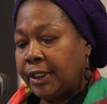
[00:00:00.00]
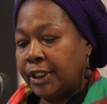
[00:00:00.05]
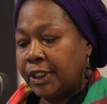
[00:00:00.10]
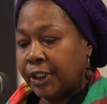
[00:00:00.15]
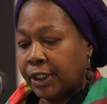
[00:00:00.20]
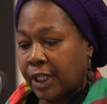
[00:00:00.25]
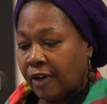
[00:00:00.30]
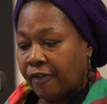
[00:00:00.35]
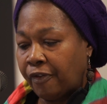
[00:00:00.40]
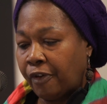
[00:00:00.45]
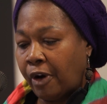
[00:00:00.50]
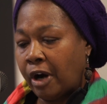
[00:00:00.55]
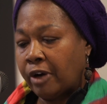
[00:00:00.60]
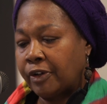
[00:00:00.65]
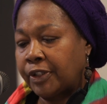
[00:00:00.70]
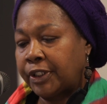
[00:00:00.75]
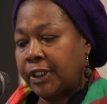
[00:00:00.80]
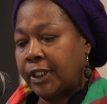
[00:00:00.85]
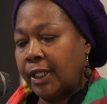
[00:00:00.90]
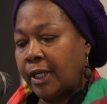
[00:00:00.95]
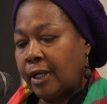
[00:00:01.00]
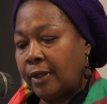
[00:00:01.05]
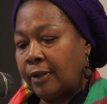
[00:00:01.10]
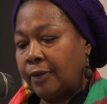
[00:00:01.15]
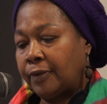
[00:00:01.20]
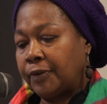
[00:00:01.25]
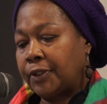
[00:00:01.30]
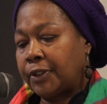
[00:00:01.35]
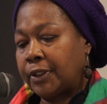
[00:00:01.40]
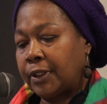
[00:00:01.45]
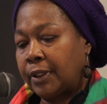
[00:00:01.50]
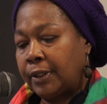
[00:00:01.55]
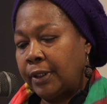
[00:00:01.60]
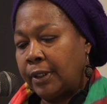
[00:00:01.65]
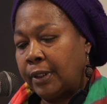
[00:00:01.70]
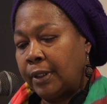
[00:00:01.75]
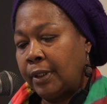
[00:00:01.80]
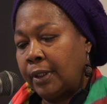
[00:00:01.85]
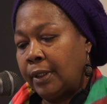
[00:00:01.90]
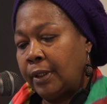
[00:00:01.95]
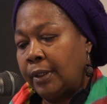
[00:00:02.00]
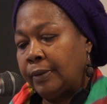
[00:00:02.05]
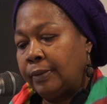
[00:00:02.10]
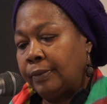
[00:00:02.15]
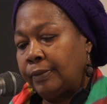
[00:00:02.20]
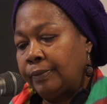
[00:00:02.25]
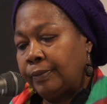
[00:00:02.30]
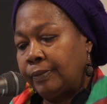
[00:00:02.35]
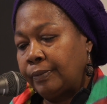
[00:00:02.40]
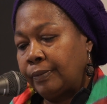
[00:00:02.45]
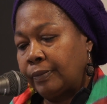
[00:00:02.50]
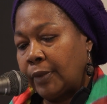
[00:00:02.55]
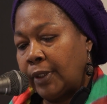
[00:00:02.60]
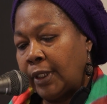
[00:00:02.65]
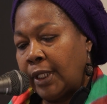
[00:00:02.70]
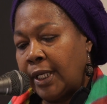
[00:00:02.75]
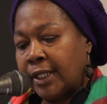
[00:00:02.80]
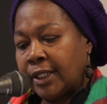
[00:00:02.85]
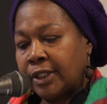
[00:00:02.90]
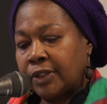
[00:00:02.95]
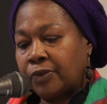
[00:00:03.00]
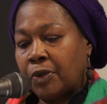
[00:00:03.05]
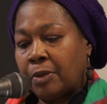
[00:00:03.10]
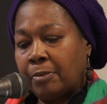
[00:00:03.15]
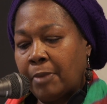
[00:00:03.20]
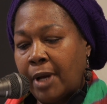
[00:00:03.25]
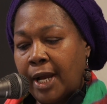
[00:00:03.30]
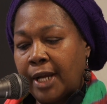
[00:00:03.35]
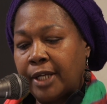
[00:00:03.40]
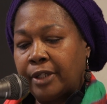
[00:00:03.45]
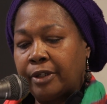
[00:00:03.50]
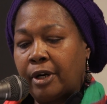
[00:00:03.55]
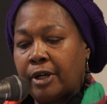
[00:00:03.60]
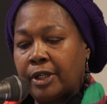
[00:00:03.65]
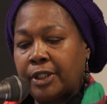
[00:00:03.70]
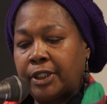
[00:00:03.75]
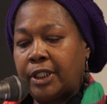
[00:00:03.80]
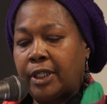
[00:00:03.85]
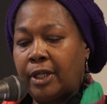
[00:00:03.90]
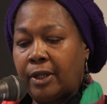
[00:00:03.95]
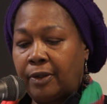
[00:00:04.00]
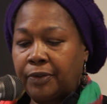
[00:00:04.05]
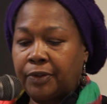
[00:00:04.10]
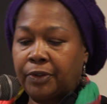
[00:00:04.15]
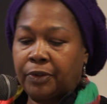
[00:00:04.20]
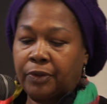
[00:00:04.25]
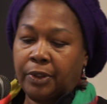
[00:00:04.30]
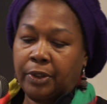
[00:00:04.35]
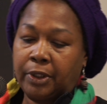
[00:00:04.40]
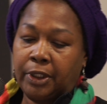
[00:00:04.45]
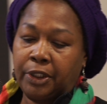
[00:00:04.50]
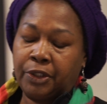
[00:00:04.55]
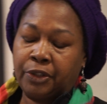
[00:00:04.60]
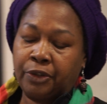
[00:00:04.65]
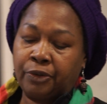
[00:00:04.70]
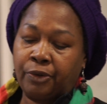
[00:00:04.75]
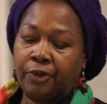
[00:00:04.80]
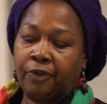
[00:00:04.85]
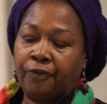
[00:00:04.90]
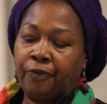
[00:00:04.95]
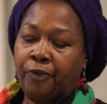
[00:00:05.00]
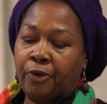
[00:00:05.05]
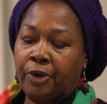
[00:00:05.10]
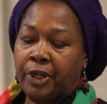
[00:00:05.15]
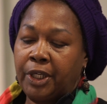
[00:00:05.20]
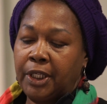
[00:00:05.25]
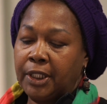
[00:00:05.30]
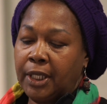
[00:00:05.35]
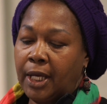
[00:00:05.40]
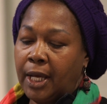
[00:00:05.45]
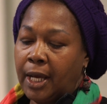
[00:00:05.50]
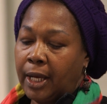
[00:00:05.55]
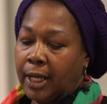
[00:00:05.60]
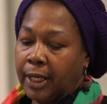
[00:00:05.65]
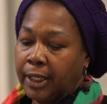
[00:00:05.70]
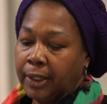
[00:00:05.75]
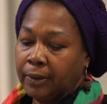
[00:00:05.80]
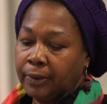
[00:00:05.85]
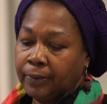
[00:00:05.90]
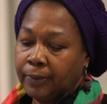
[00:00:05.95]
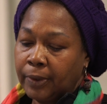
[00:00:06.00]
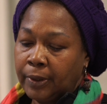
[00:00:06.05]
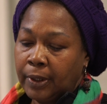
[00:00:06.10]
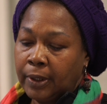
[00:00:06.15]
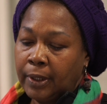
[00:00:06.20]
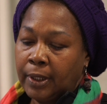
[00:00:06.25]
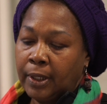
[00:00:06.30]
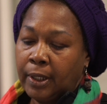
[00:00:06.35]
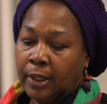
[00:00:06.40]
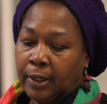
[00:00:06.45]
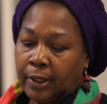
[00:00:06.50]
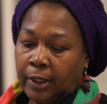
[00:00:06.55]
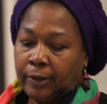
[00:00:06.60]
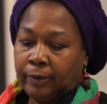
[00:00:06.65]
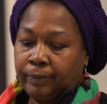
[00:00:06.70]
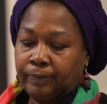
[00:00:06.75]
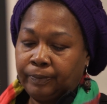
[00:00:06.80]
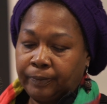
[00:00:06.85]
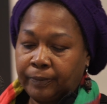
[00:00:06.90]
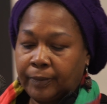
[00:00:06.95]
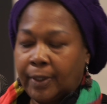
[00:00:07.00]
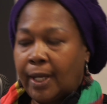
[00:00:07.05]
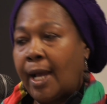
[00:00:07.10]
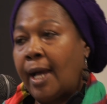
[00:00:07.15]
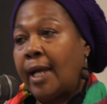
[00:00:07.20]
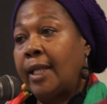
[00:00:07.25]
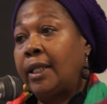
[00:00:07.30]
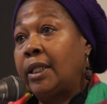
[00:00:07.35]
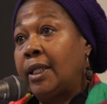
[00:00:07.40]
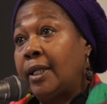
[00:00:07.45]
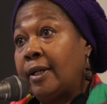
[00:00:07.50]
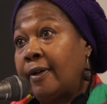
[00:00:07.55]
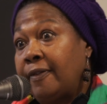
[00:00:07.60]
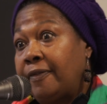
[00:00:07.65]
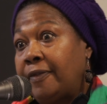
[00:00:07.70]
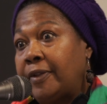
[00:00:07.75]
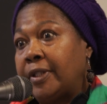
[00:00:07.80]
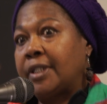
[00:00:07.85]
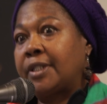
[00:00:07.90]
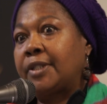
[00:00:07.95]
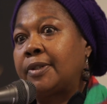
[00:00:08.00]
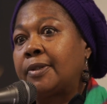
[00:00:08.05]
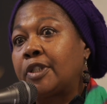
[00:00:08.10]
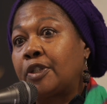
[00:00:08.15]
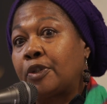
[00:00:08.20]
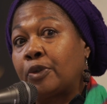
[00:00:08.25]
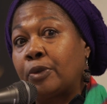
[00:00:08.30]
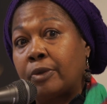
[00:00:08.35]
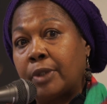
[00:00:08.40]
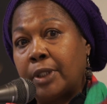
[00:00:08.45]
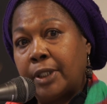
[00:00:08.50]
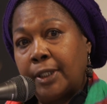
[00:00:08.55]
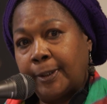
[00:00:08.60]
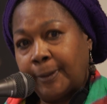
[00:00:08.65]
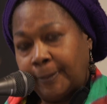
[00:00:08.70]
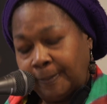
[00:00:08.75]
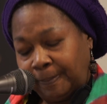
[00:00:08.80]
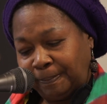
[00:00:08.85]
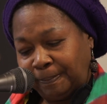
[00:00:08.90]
discover ourselves. Let us remind ourselves in Surah 49. I love this surah.